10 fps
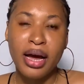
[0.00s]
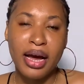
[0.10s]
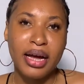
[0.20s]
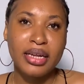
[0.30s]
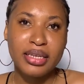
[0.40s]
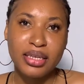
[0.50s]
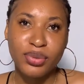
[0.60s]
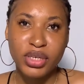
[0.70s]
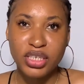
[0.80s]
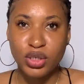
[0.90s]
and
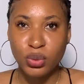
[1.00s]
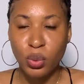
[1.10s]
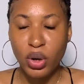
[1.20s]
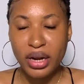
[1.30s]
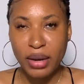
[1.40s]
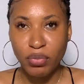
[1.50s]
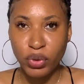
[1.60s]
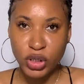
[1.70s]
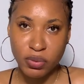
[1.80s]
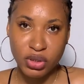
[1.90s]
which is what I'm
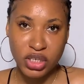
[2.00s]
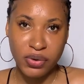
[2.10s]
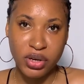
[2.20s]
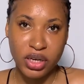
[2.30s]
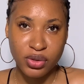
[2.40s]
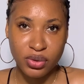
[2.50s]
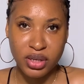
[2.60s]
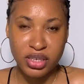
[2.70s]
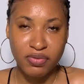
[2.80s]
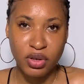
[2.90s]
going to be sharing in
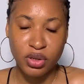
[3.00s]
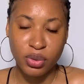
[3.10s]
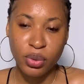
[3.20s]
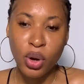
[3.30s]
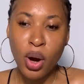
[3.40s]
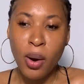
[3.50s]
today's video